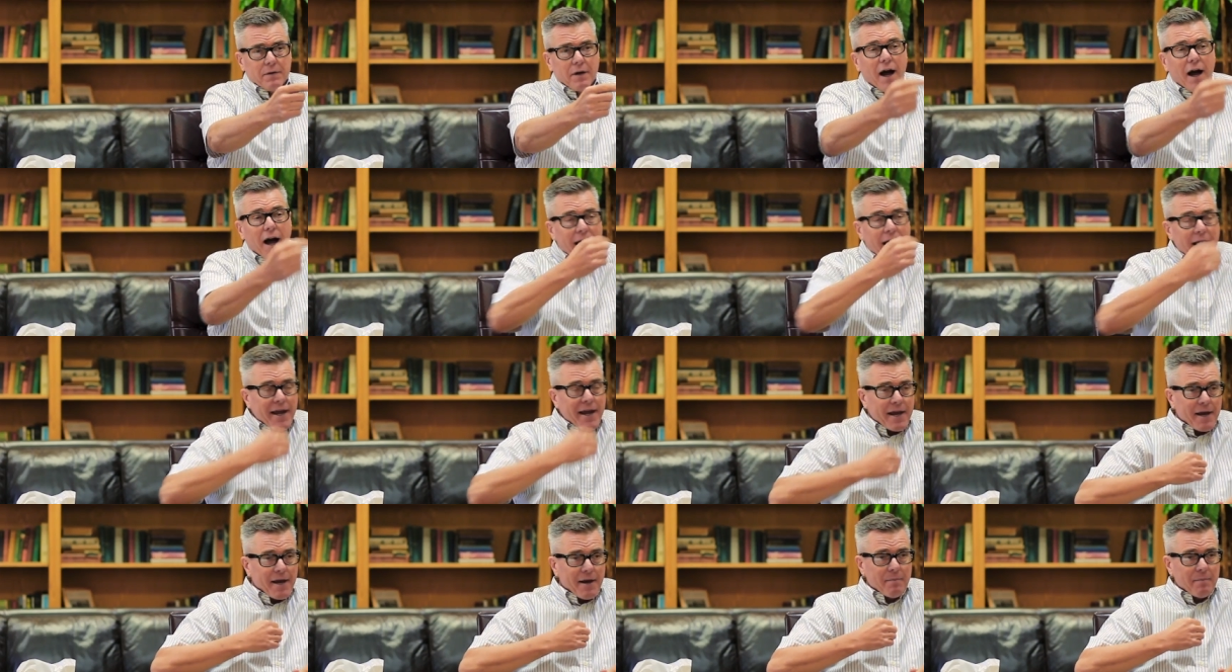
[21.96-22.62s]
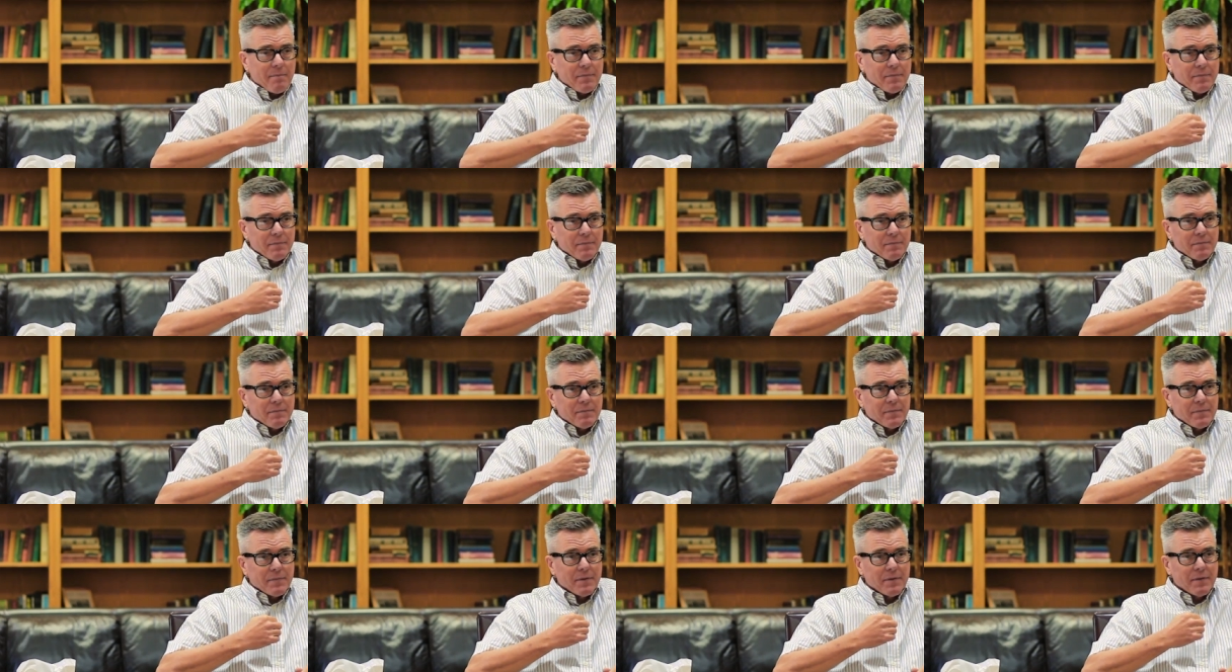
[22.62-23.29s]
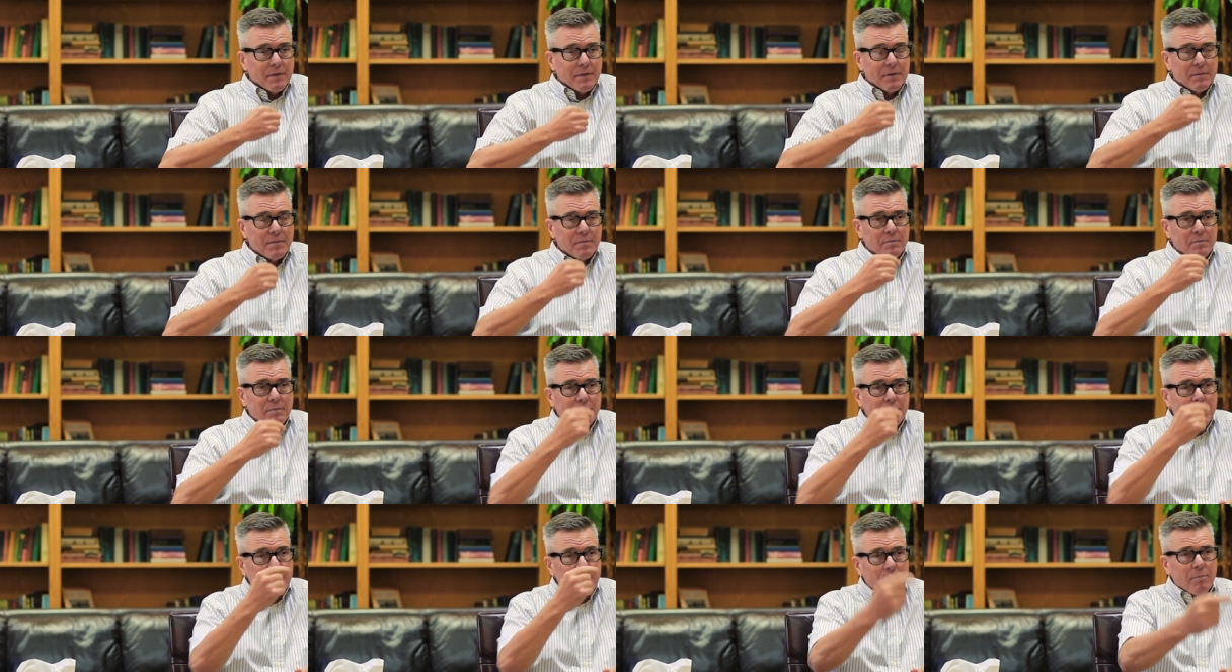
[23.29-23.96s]
I am, the
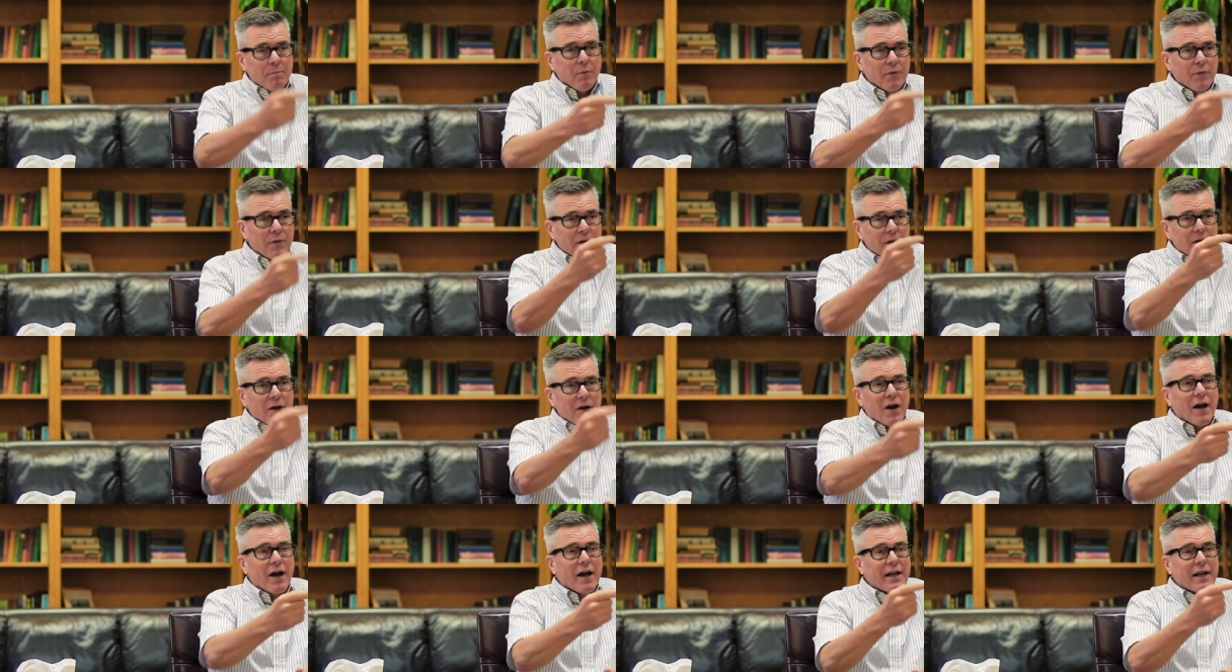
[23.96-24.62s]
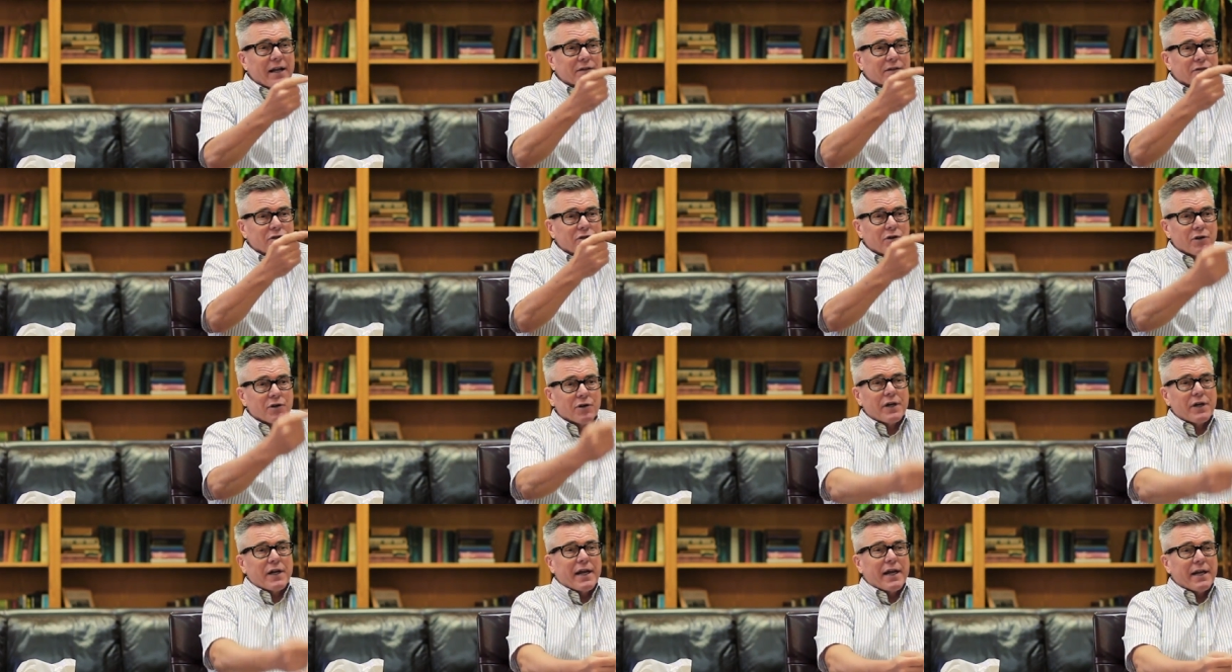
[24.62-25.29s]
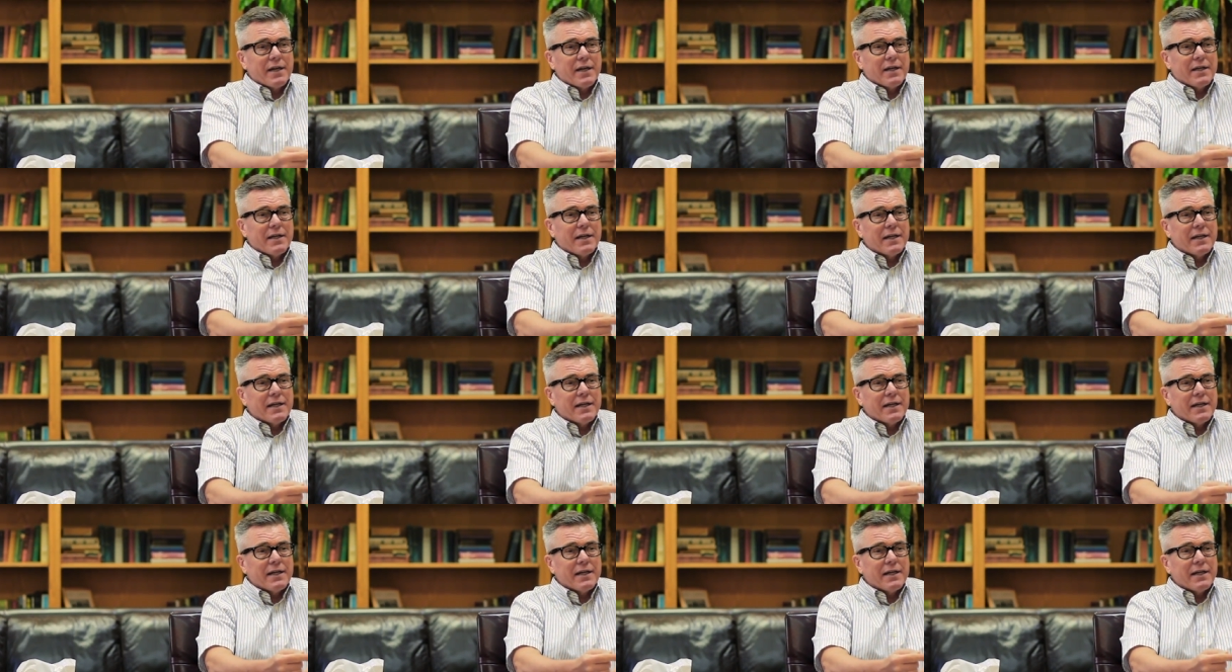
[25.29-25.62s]
people that God has created